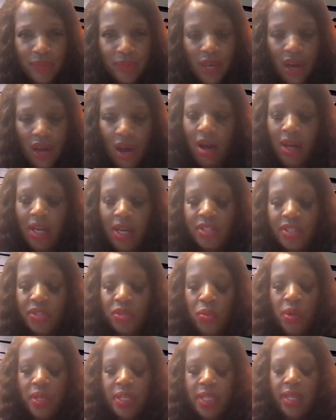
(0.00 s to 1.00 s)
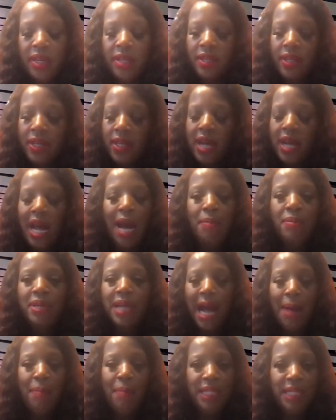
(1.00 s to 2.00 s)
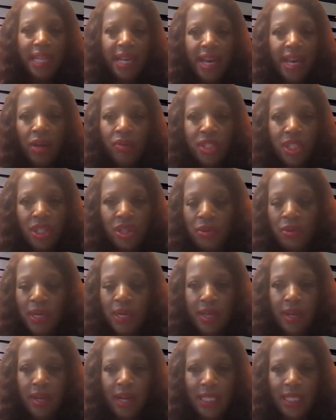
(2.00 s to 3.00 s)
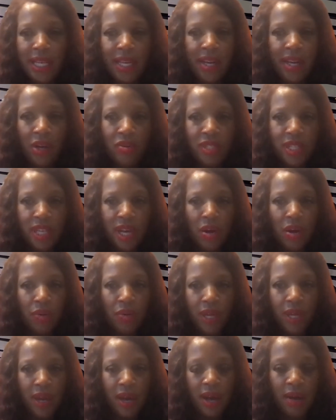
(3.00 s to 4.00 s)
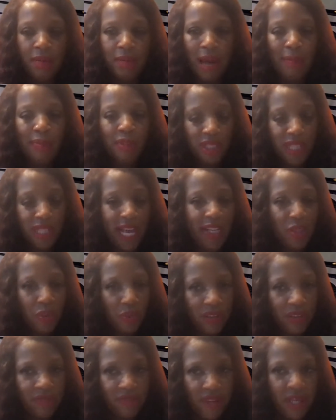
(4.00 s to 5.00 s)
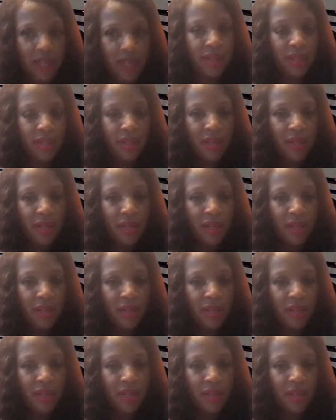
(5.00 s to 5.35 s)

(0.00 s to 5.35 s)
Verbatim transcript: August 20th. I'm a Leo too. And Leos don't, I'm July 25th.